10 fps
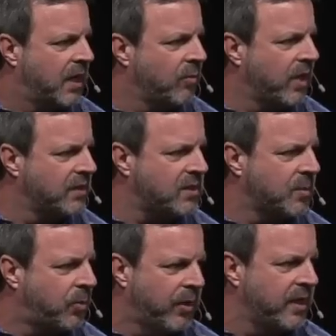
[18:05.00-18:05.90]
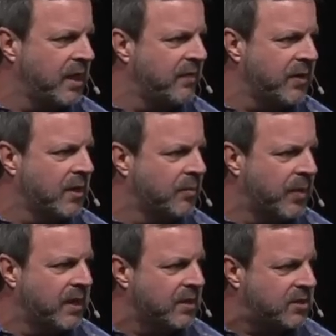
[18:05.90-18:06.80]
I don't want to disappoint any of you,
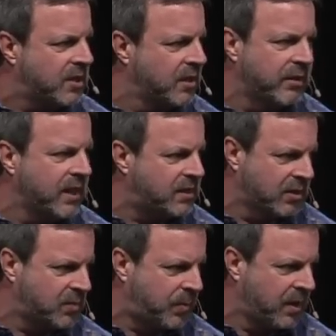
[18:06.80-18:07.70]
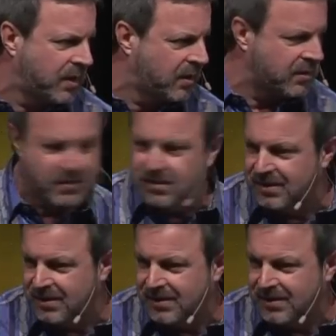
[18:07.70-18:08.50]
but she don't eat those burgers.